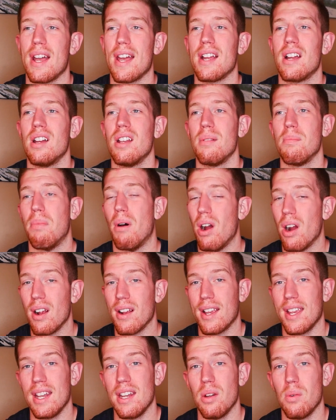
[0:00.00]
I couldn't
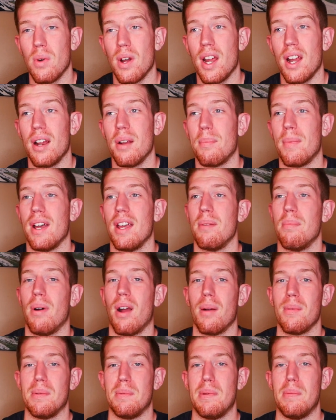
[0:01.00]
park anywhere. My
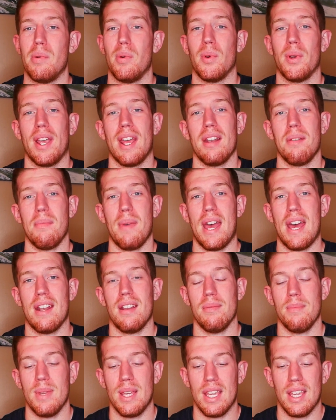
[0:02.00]
apartment people were getting mad
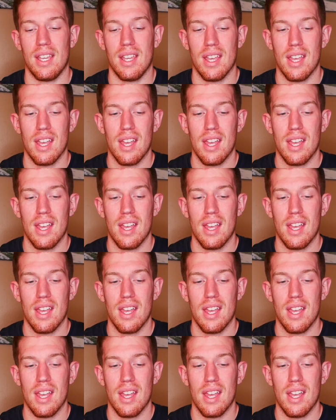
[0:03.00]
at me.